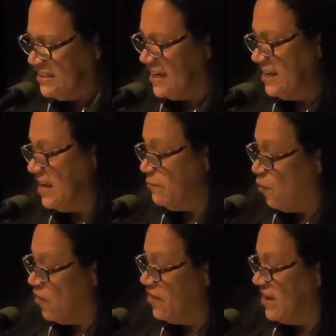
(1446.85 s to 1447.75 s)
Ziggy did
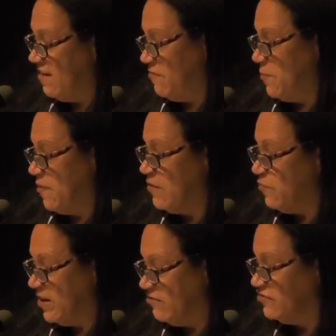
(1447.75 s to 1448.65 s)
more than give the
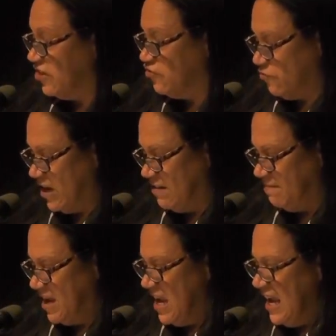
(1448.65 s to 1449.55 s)
breadwinners a treat.
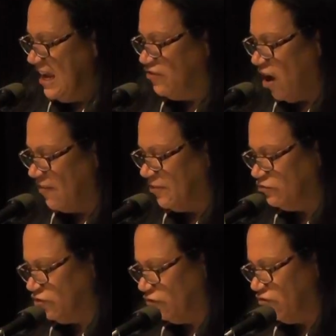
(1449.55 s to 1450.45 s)
He taught
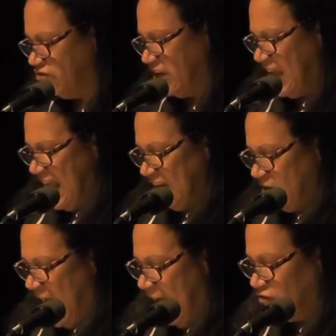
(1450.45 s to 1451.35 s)
their children
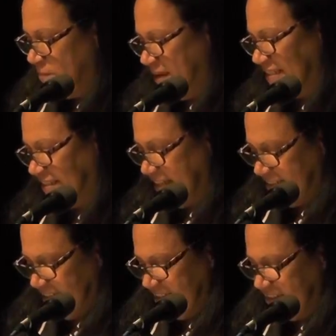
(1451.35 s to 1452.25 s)
to how to be
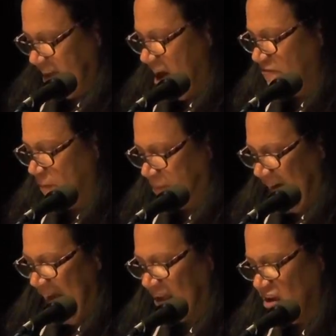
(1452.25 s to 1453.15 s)
citizens of the
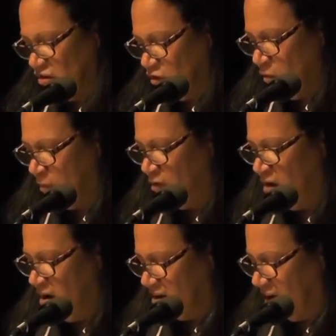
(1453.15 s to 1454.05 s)
black,
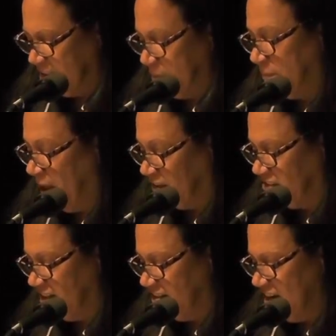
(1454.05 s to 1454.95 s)
global,
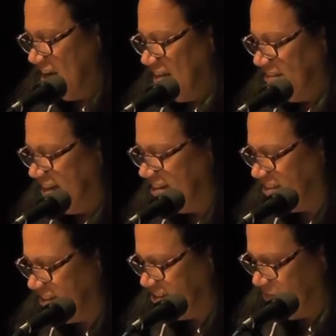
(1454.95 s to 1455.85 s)
cosmopolitan,
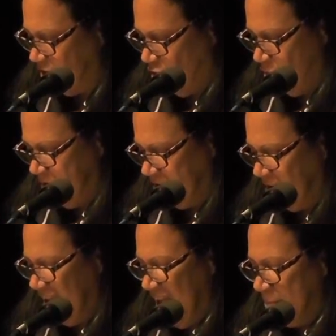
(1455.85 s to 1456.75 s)
denizens of the urban
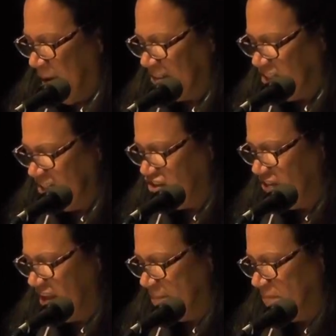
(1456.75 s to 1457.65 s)
by
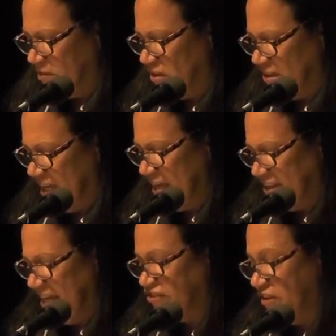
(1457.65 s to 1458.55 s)
teaching them
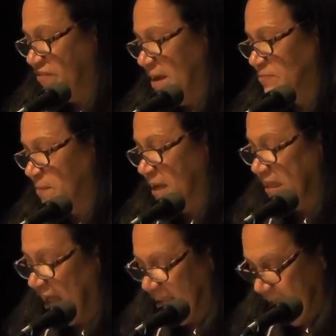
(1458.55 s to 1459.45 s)
teaching them to be
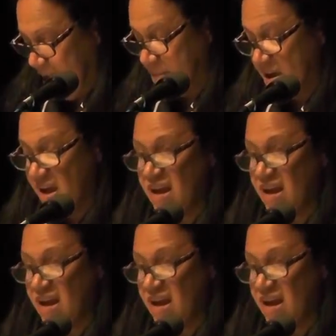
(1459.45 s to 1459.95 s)
like him,